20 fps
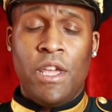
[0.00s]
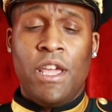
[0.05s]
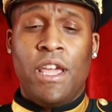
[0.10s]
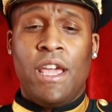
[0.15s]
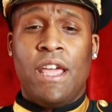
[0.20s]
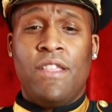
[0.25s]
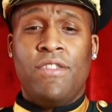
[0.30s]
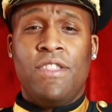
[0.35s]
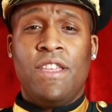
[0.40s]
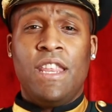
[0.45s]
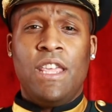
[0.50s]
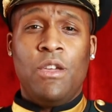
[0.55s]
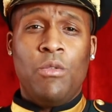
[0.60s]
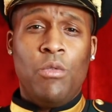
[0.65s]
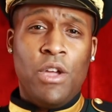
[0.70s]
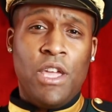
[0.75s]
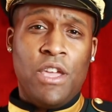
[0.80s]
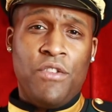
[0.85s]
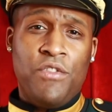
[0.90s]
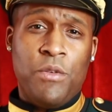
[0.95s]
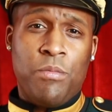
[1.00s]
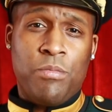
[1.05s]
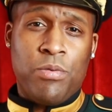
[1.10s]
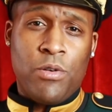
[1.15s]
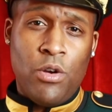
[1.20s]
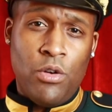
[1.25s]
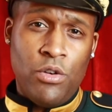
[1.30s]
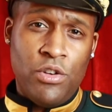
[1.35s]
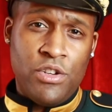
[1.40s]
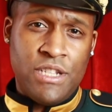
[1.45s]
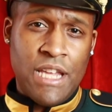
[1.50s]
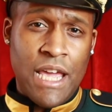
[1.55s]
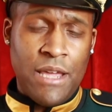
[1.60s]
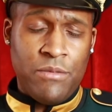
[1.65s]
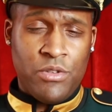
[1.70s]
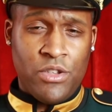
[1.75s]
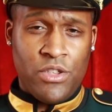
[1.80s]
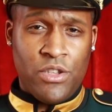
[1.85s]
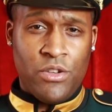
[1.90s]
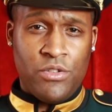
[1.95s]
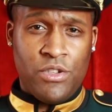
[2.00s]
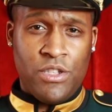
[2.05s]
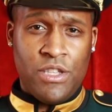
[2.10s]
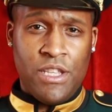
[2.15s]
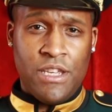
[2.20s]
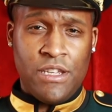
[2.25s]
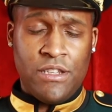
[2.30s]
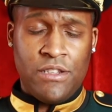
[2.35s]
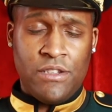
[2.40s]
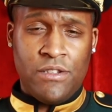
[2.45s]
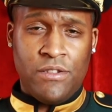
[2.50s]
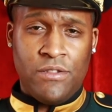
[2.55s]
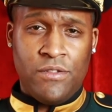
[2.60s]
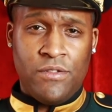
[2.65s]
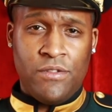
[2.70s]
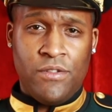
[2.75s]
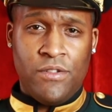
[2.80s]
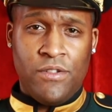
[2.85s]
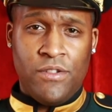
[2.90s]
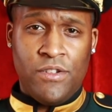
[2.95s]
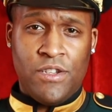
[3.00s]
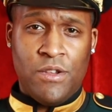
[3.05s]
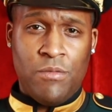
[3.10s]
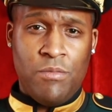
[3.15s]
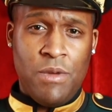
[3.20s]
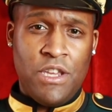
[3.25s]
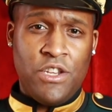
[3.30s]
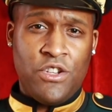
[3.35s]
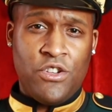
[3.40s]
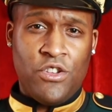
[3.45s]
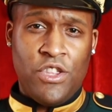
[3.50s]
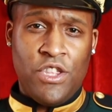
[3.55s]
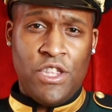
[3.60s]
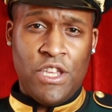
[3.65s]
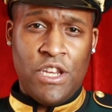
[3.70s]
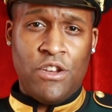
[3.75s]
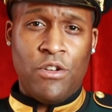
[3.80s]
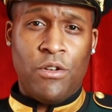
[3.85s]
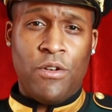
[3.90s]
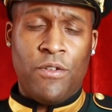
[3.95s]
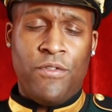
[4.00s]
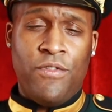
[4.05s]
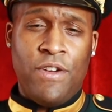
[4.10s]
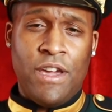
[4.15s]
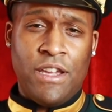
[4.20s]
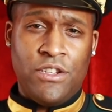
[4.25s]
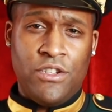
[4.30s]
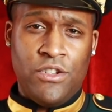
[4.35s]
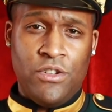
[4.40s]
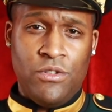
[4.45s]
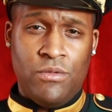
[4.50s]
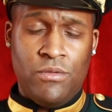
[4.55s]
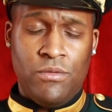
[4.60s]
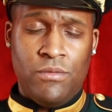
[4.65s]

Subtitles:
And then He will give you prototypes of those things to make sure that they don't affect you.